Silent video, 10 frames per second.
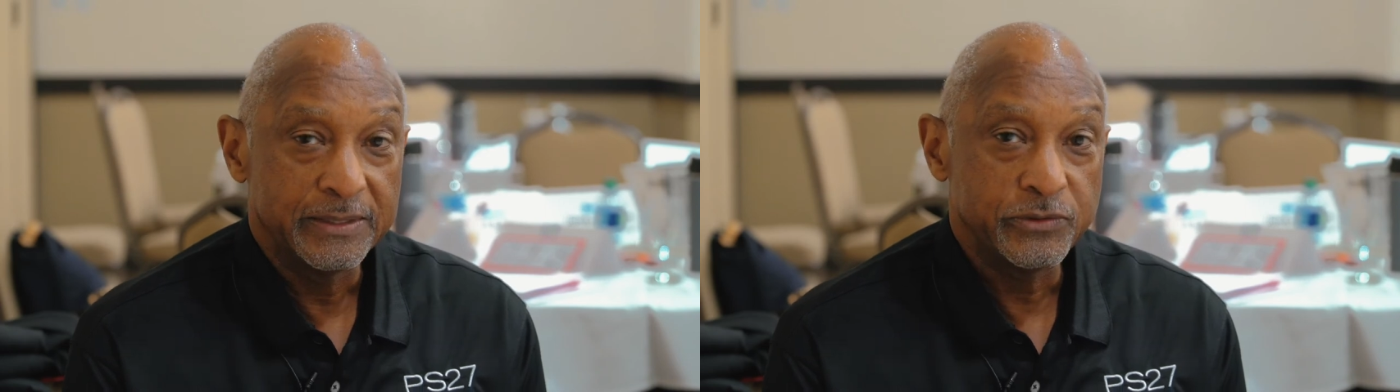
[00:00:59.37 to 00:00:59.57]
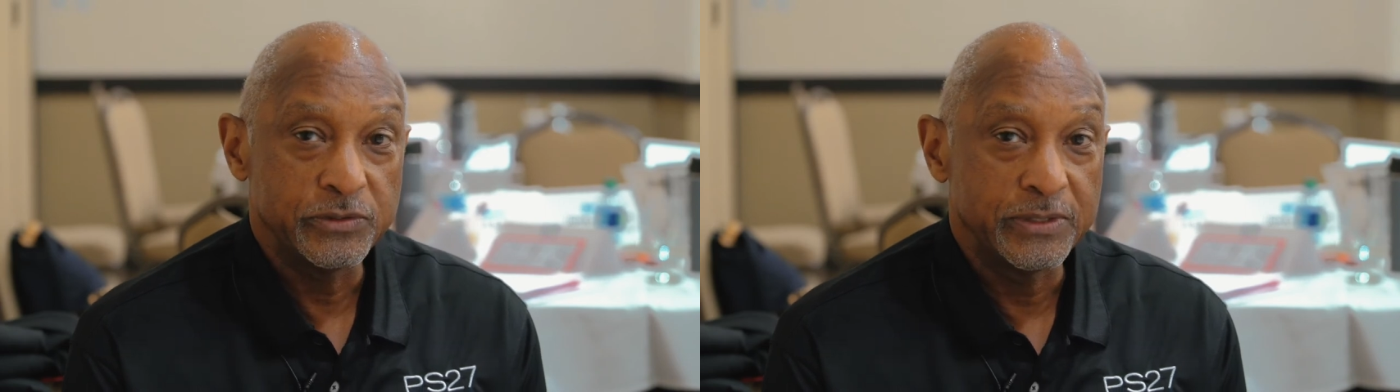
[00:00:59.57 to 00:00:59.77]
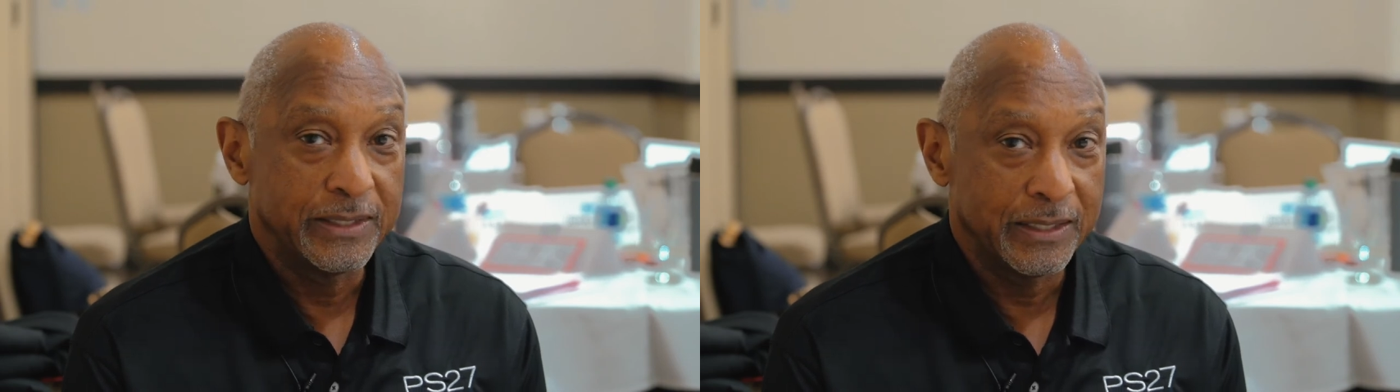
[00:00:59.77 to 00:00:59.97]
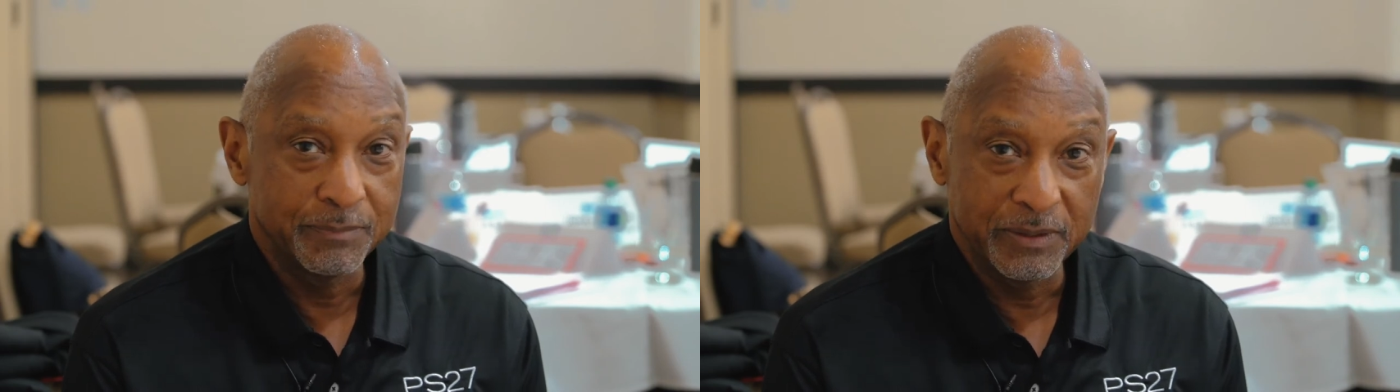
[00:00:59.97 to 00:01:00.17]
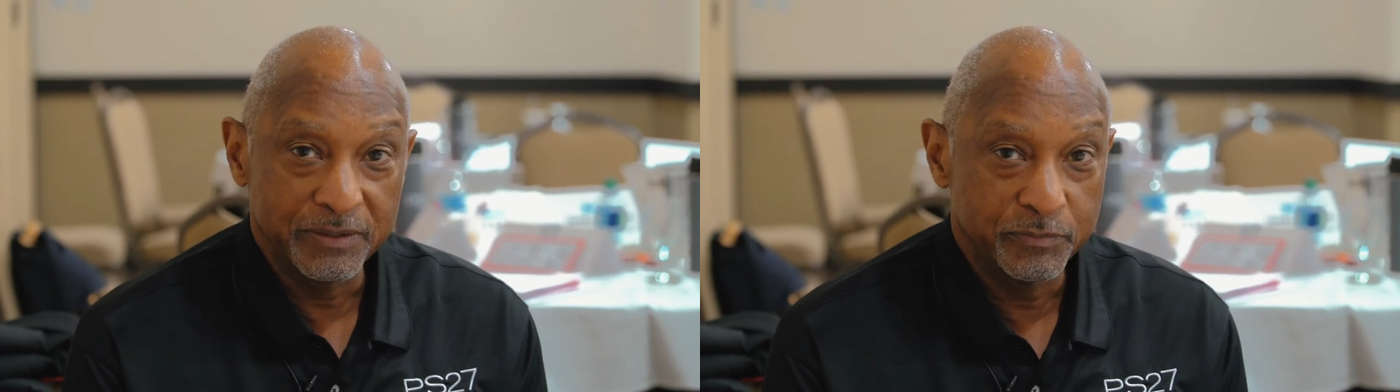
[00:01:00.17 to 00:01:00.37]
She's an
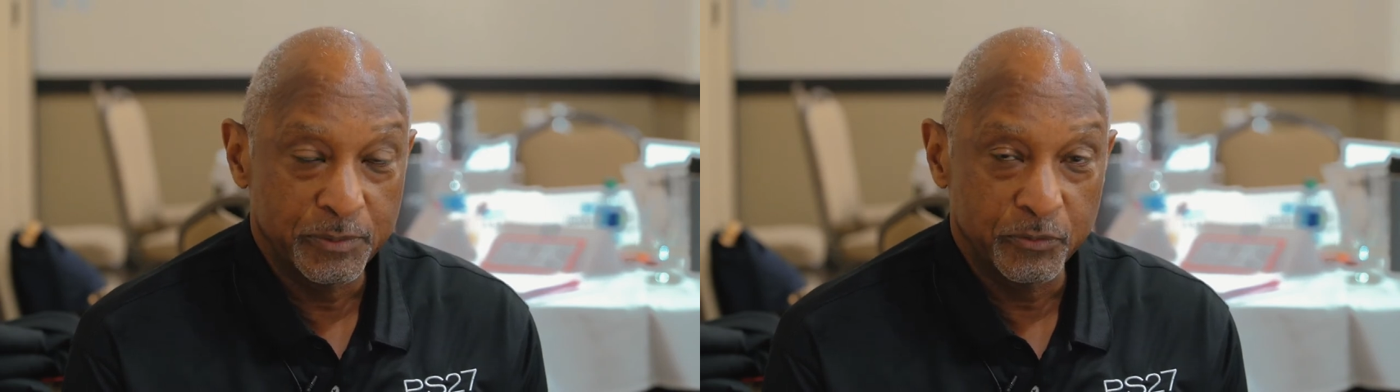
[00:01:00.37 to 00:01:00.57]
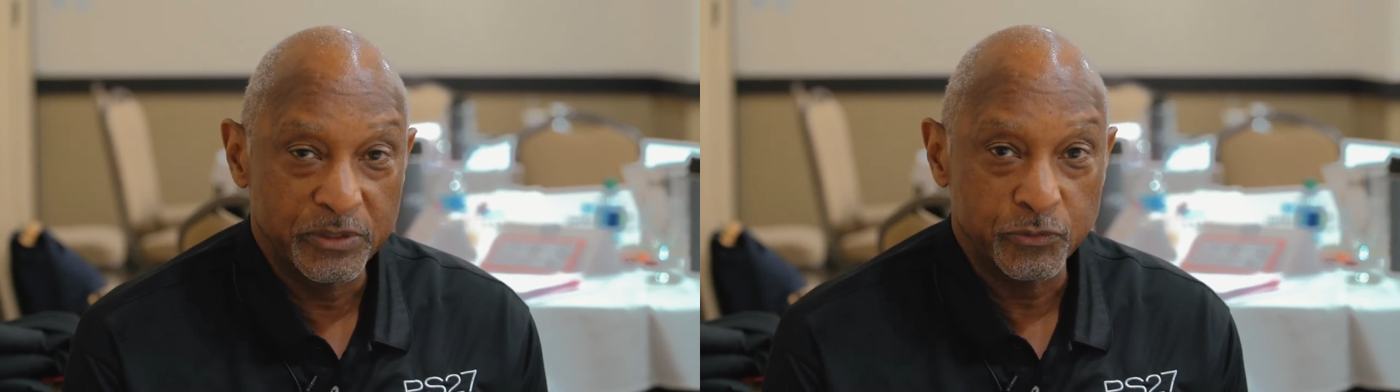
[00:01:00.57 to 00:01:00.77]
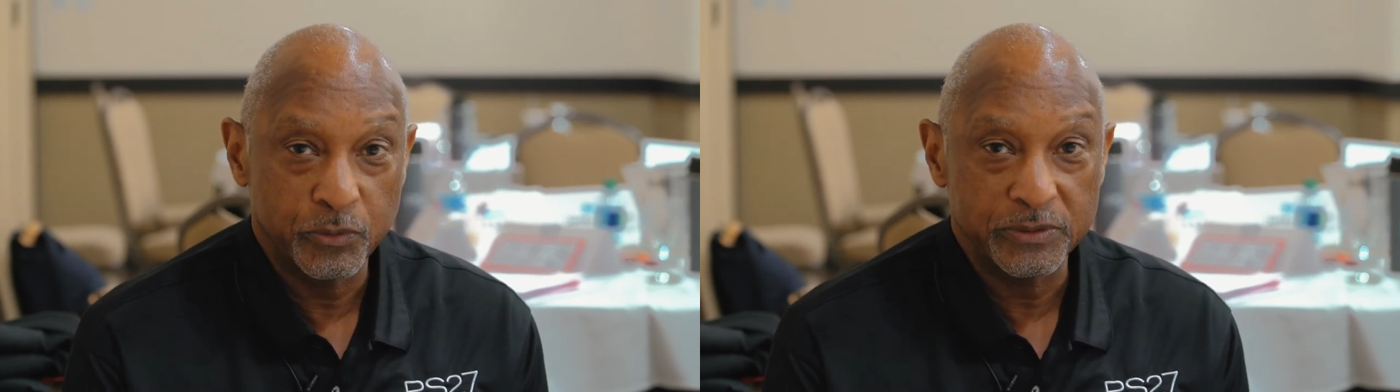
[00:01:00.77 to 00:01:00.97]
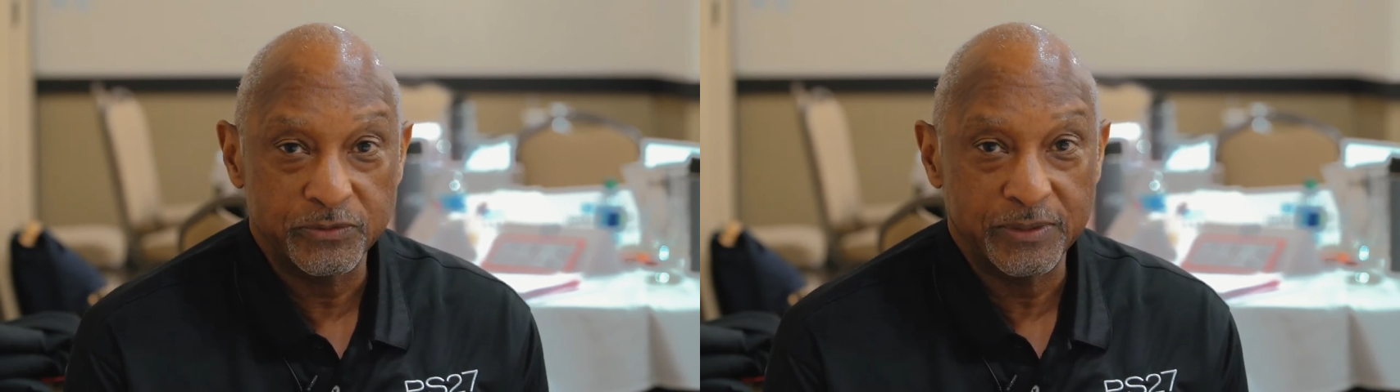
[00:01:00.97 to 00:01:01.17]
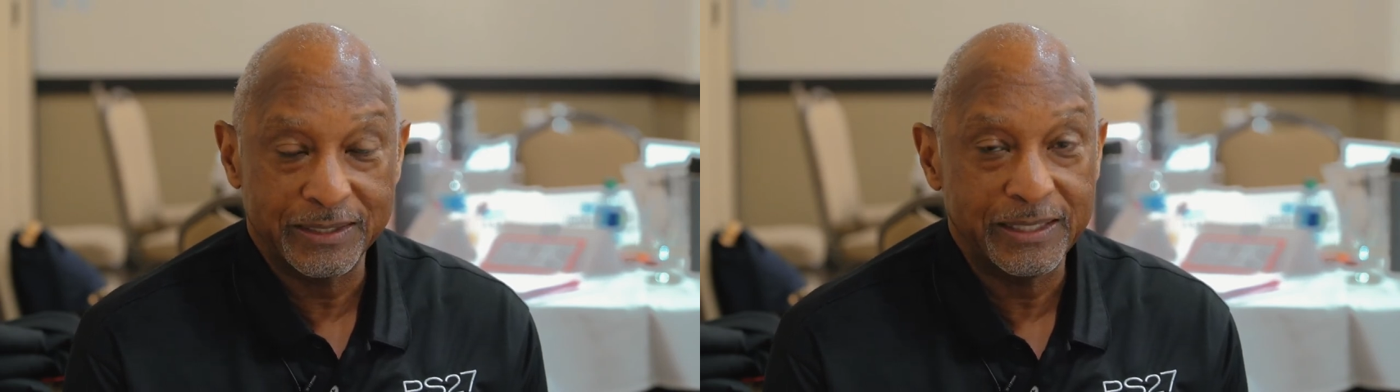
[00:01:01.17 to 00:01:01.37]
unbelievable
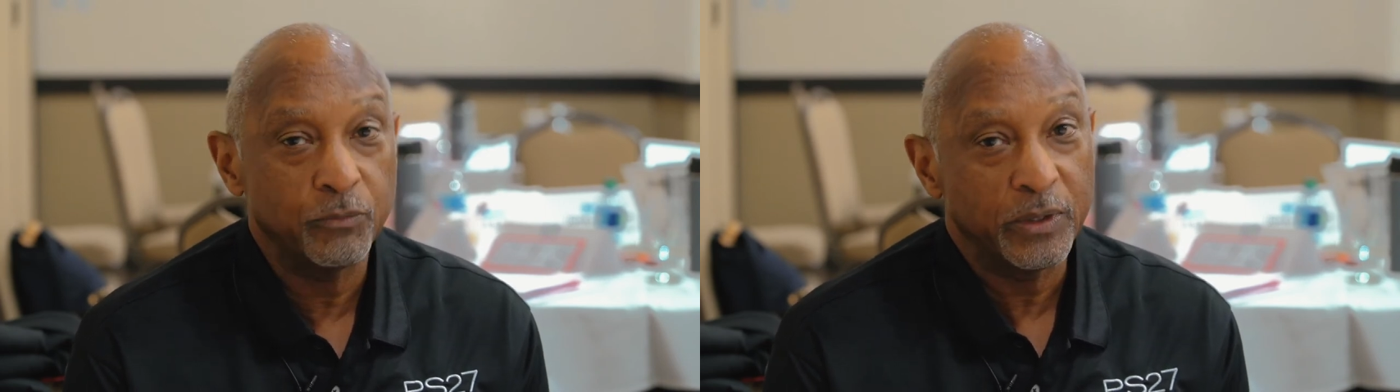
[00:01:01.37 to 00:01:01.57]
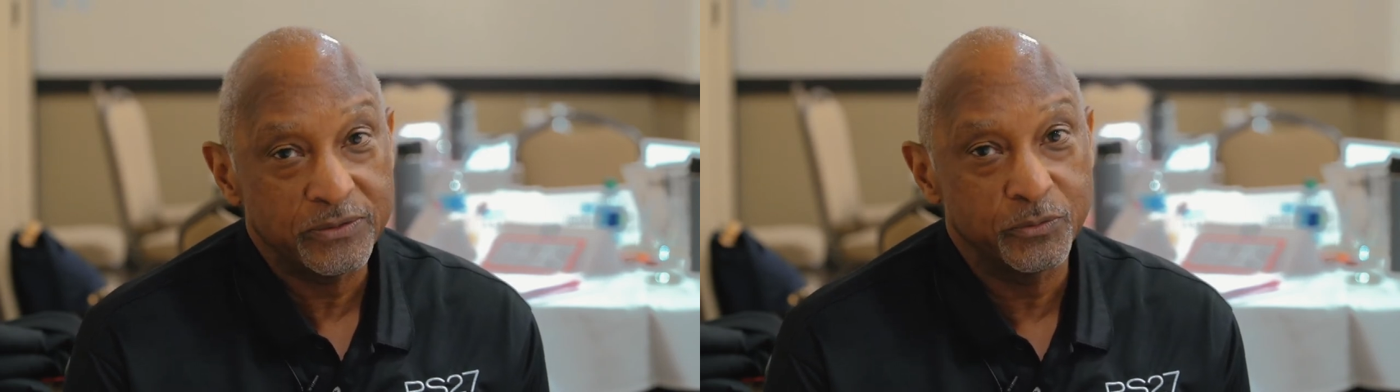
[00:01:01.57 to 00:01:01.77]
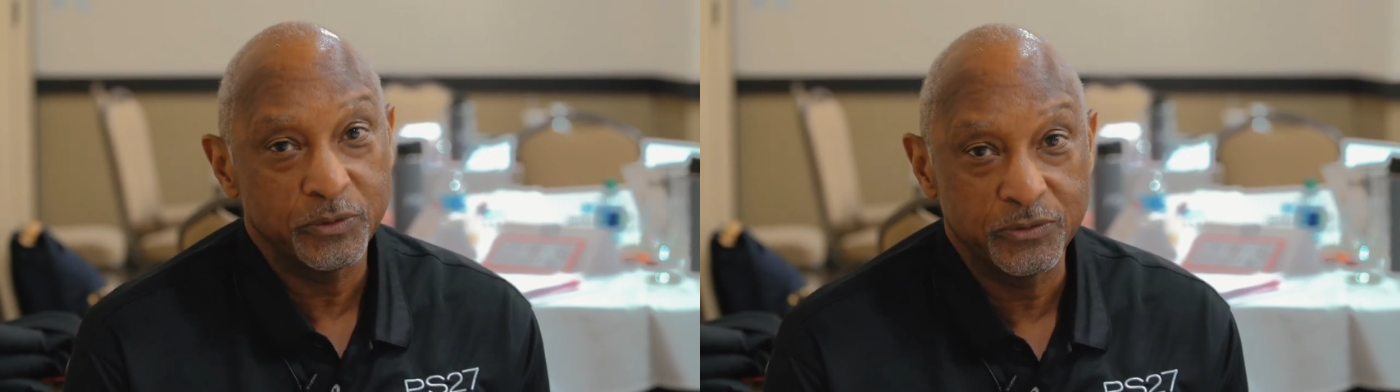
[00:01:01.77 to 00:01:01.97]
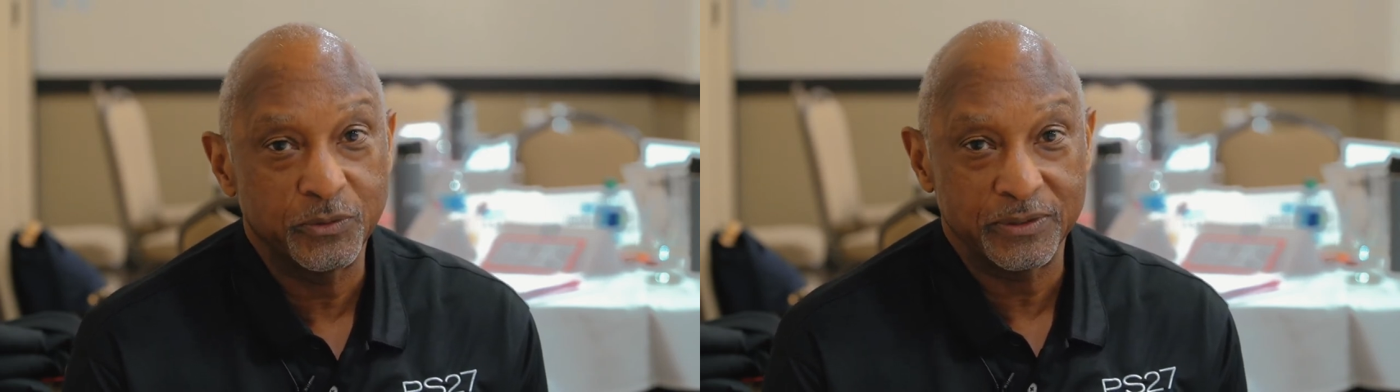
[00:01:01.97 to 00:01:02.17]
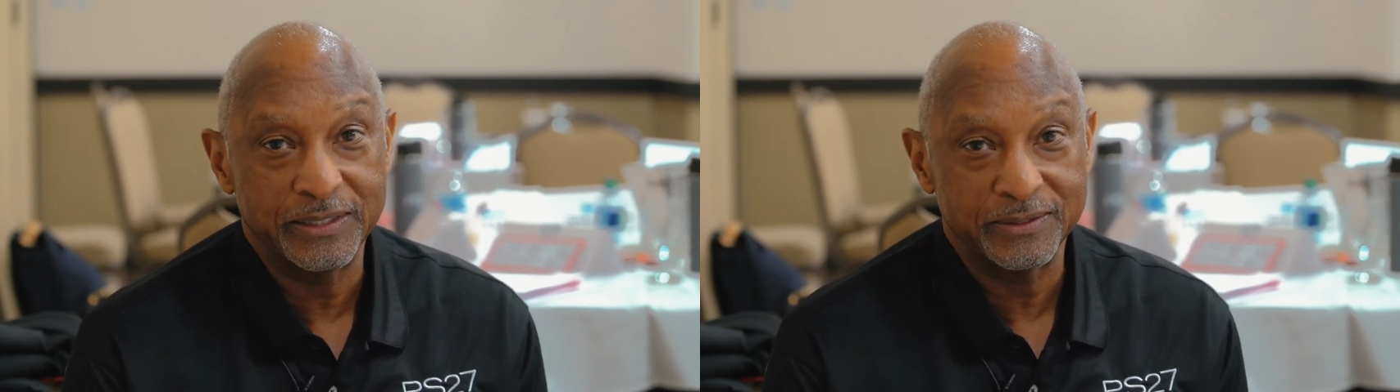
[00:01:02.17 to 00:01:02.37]
resource. I can't wait till we
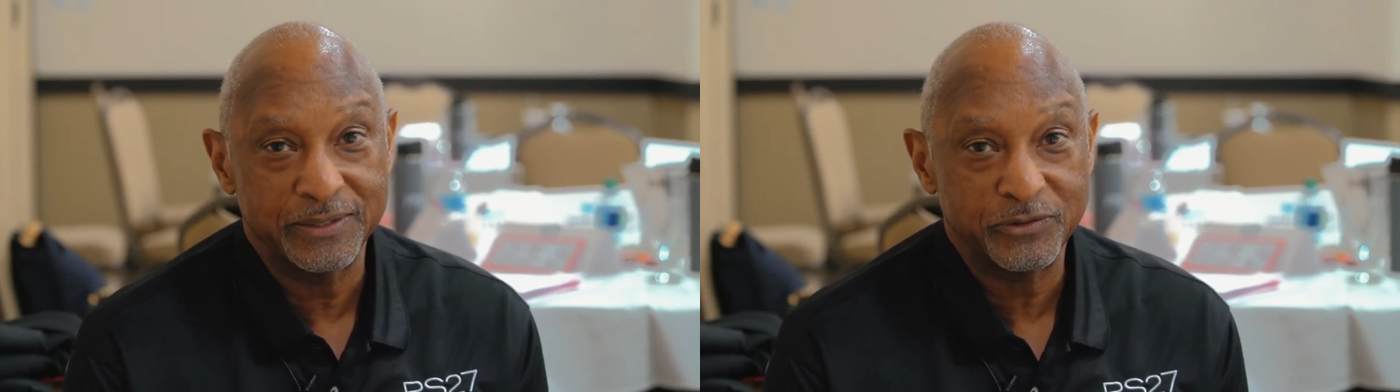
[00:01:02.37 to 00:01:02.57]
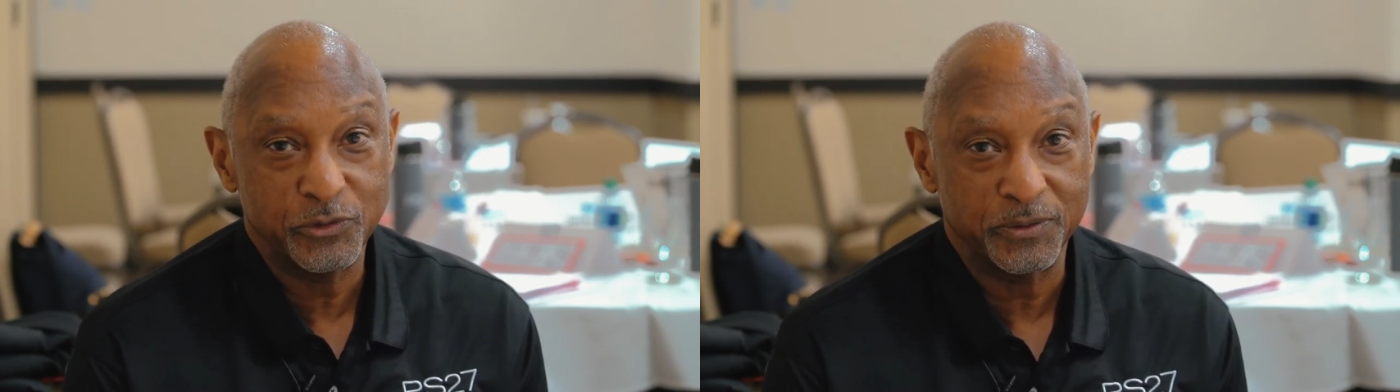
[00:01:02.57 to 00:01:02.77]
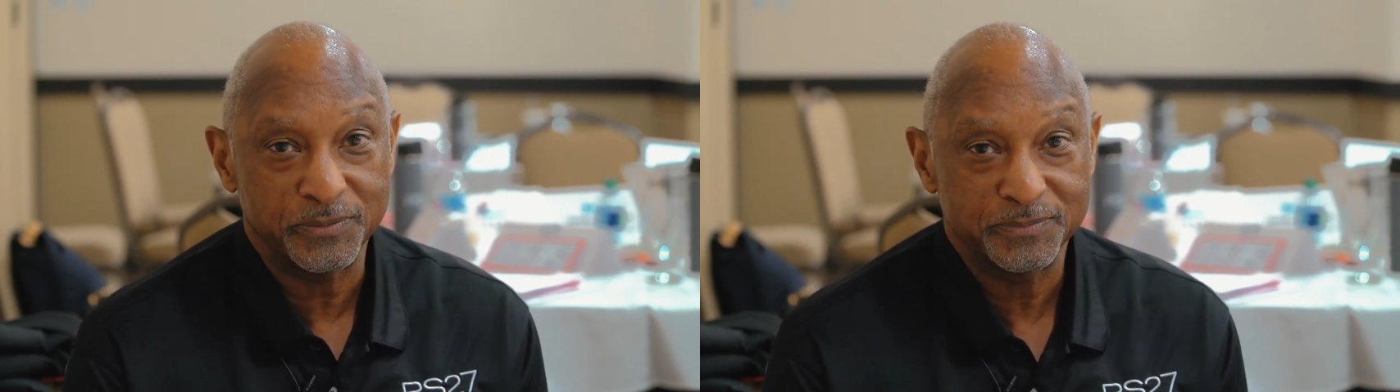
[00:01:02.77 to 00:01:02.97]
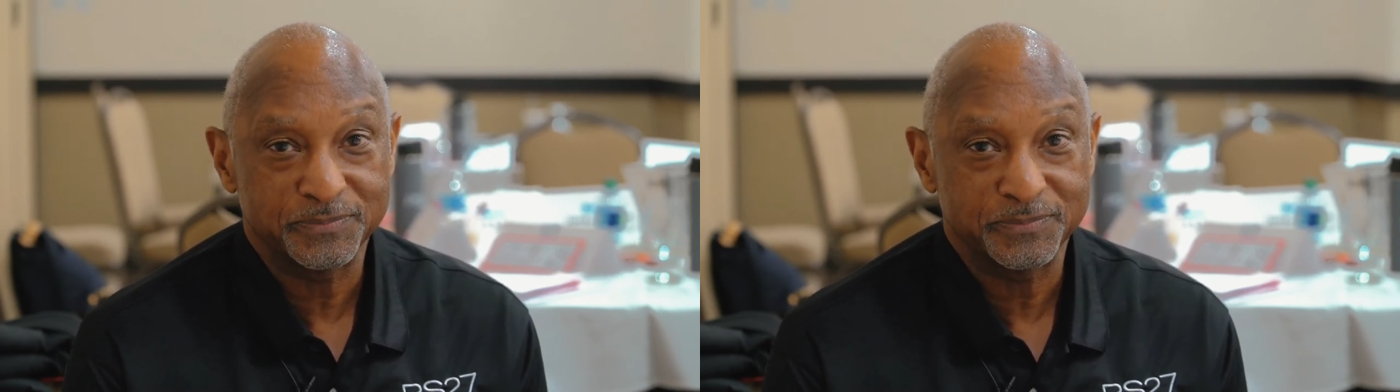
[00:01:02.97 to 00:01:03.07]
do it again next year.